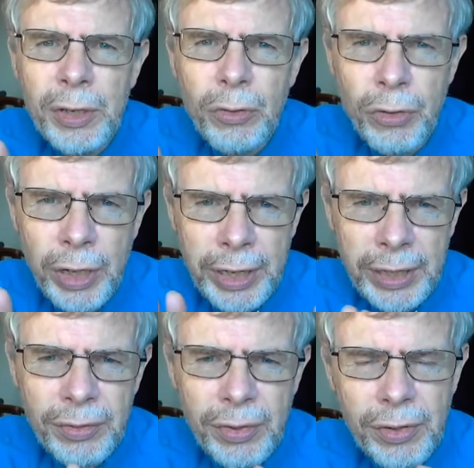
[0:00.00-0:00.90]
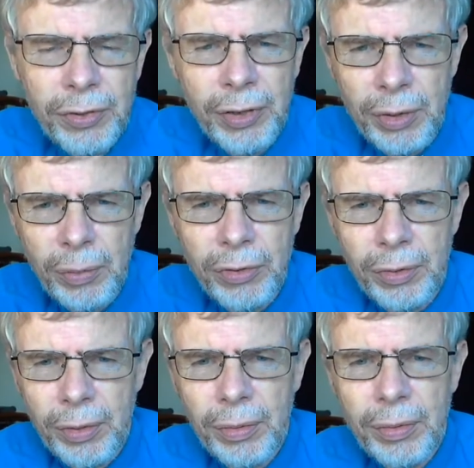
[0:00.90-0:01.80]
trying to distinguish
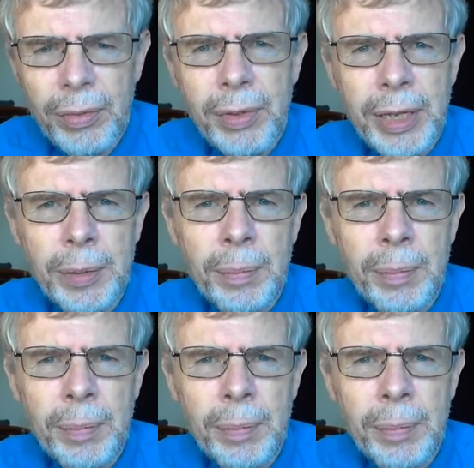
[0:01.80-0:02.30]
them?